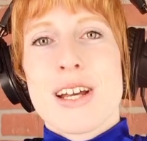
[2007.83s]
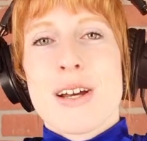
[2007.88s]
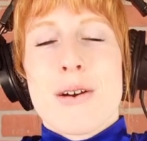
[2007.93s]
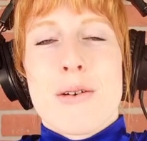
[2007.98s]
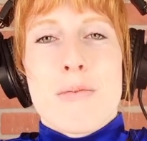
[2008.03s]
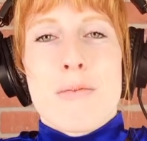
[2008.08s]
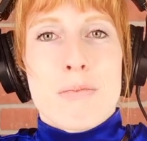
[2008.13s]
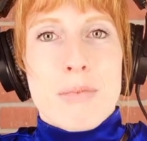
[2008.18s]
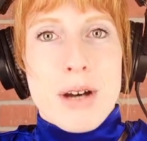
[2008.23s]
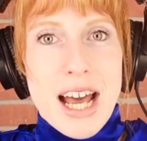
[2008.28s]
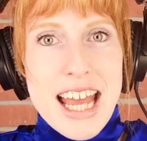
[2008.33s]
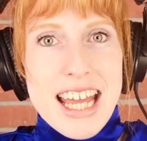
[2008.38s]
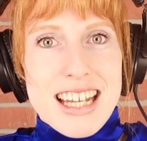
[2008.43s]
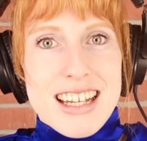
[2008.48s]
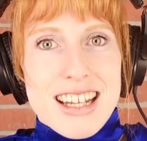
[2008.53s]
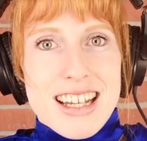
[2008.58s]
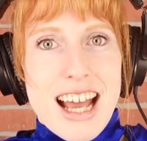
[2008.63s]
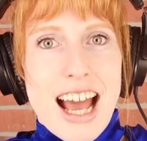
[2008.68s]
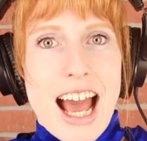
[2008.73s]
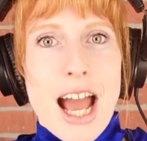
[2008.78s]
But
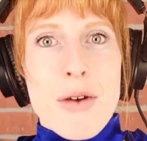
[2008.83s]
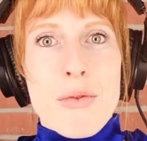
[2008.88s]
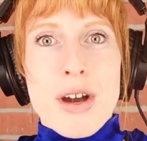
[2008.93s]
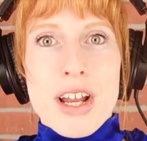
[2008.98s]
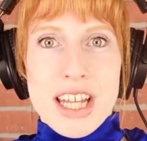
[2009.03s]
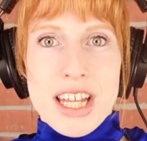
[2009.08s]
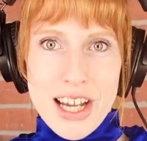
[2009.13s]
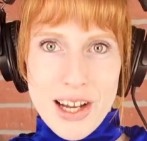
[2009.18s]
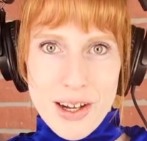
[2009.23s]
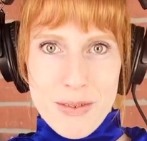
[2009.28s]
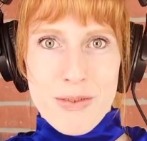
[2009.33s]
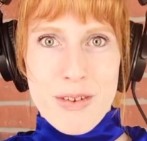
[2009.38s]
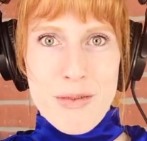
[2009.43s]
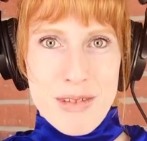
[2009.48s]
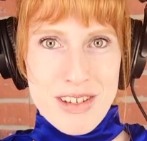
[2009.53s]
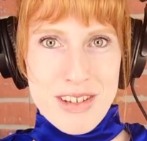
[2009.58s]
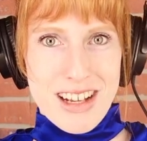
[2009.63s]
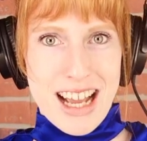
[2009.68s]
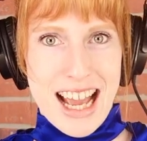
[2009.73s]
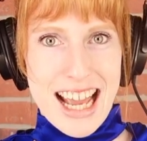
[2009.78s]
I want to hear from you
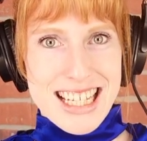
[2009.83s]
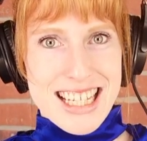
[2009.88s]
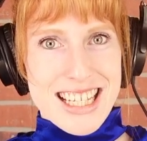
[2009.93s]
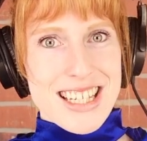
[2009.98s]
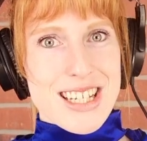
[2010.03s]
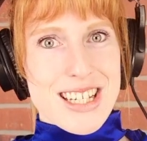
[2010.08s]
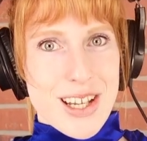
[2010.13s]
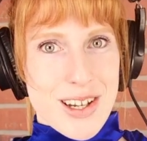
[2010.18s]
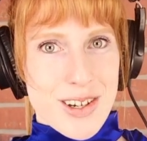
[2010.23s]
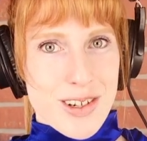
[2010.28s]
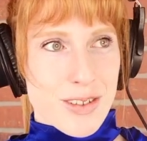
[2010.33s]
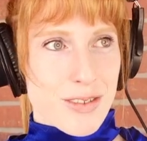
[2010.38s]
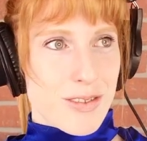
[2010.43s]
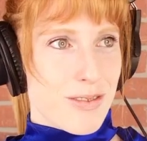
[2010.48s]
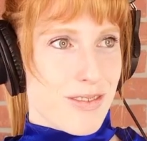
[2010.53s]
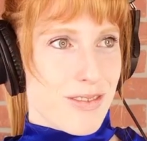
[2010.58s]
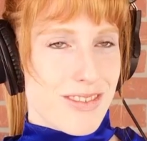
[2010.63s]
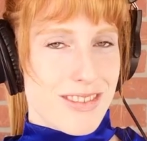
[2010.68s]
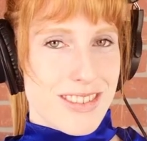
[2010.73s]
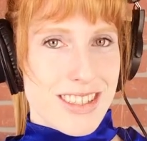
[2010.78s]
guys too.
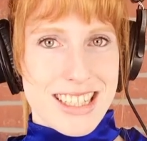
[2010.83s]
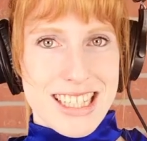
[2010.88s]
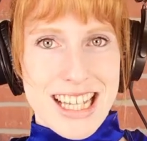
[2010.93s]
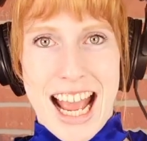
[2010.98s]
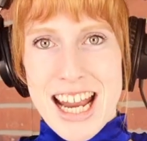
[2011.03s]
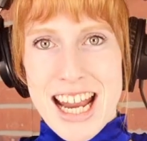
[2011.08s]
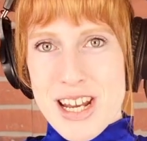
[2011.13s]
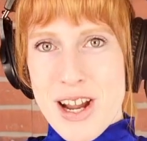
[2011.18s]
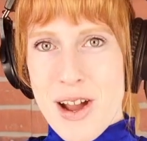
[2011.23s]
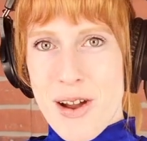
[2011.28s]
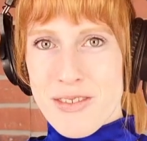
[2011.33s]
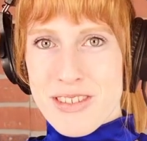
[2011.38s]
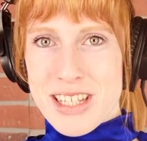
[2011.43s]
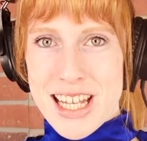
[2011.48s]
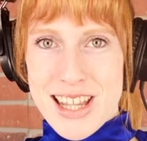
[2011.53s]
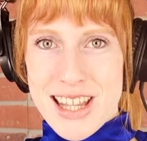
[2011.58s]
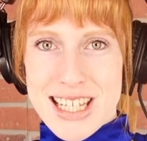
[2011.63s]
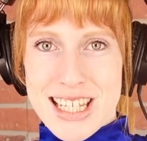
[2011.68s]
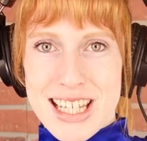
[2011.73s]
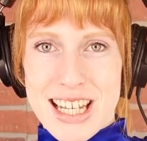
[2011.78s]
I know I've said
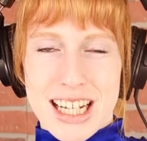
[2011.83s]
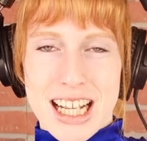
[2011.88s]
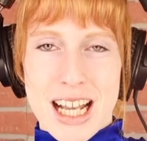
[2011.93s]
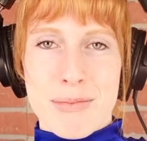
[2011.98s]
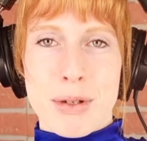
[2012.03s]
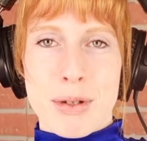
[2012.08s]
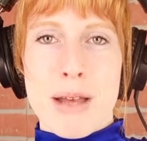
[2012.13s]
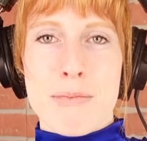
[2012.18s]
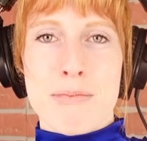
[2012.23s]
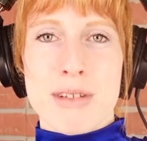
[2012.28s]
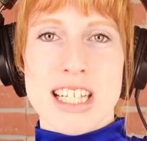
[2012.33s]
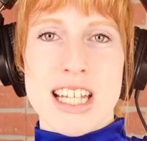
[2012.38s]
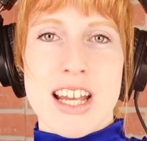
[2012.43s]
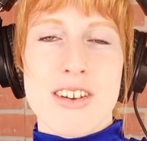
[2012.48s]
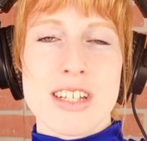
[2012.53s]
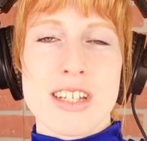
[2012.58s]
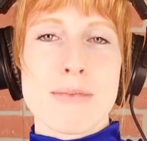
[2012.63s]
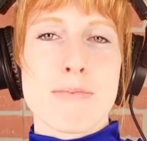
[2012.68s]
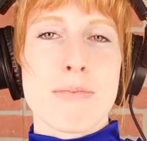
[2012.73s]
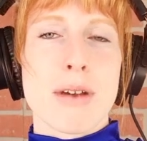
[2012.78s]
this in a couple episodes,
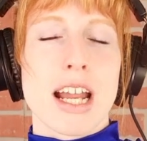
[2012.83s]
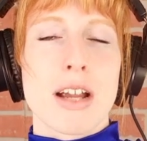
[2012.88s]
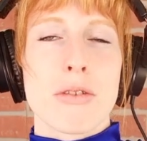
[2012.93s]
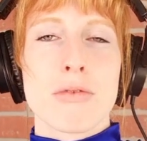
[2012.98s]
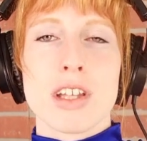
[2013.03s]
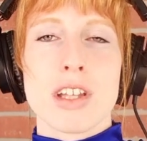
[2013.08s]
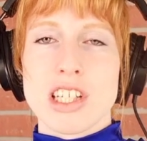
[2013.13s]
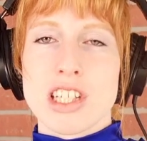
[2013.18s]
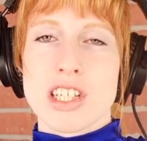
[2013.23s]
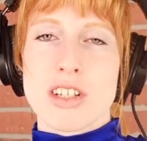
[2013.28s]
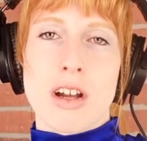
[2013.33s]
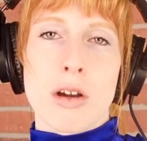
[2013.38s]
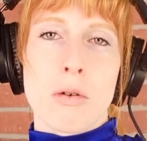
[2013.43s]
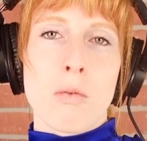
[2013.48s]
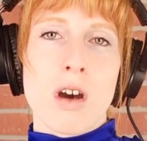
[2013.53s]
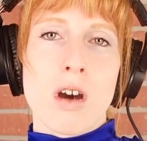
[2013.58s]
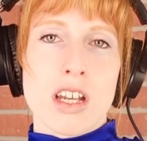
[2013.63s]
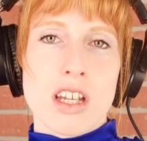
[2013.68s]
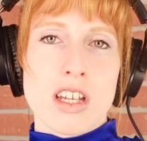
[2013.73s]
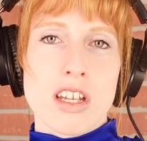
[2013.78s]
but I really do. I want
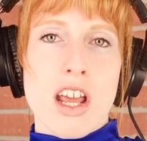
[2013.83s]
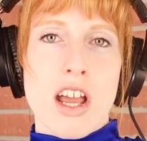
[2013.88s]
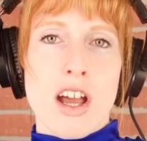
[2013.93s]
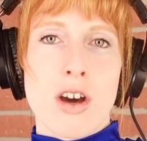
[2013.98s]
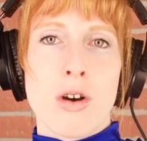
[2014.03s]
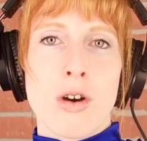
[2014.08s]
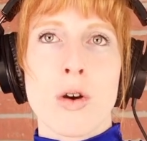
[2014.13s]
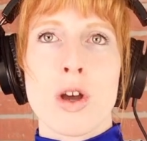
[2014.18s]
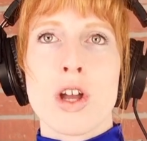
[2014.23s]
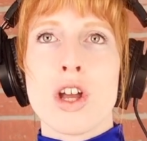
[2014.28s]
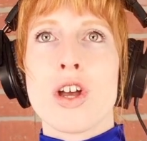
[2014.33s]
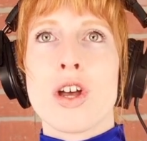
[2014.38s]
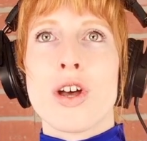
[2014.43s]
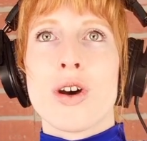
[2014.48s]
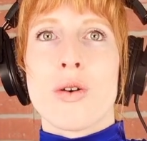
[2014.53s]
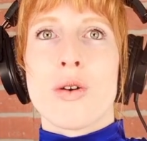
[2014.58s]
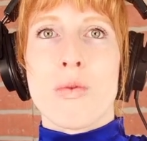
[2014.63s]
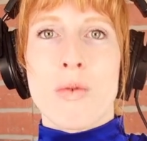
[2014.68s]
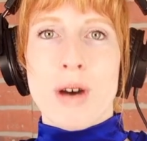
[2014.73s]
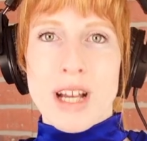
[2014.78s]
to know
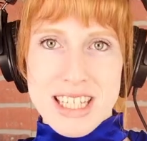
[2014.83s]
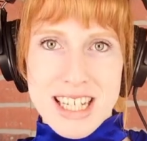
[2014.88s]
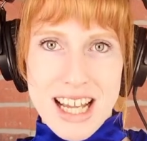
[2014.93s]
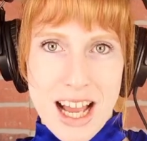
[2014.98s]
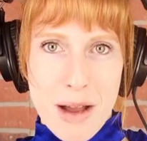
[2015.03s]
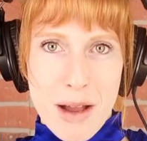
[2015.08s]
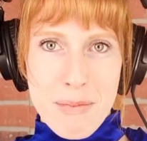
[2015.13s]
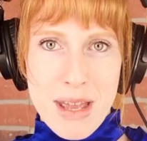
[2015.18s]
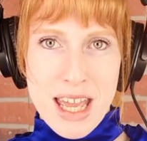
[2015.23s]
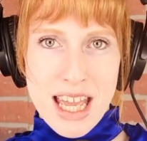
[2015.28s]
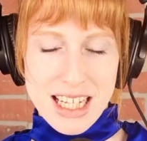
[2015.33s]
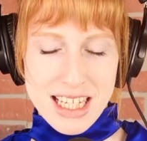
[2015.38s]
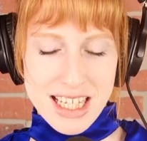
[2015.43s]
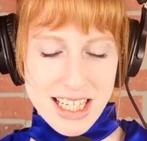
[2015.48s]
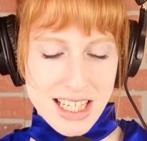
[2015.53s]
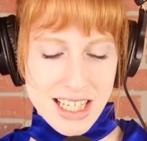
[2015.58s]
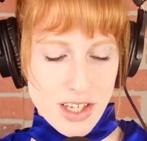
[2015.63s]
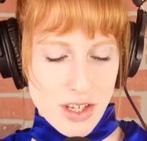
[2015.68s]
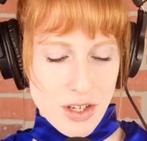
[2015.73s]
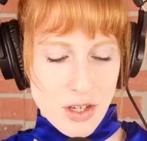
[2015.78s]
what topics
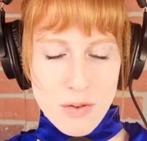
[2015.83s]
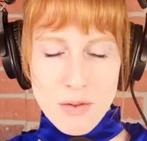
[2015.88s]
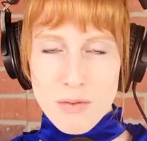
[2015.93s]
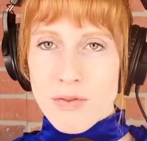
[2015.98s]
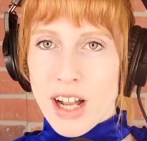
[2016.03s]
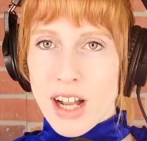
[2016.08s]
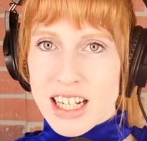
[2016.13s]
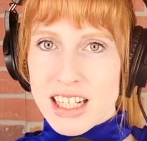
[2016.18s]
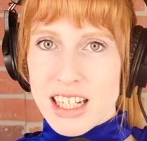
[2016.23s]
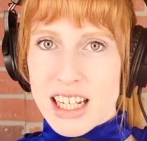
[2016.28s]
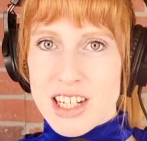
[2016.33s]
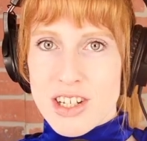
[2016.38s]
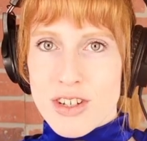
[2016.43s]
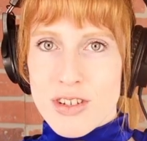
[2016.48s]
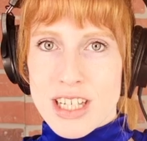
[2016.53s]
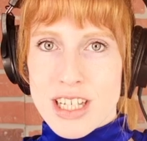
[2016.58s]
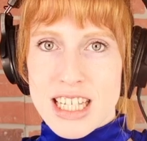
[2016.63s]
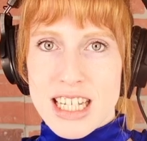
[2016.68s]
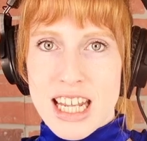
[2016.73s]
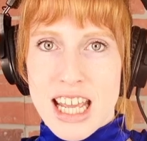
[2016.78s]
you find
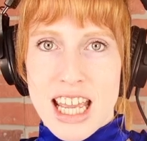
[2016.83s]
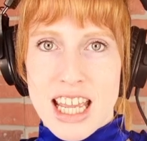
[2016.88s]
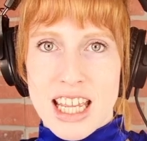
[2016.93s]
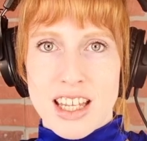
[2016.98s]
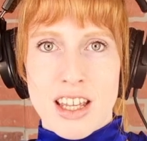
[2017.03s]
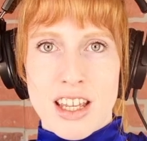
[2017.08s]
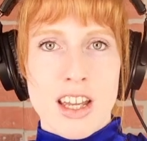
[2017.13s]
interesting.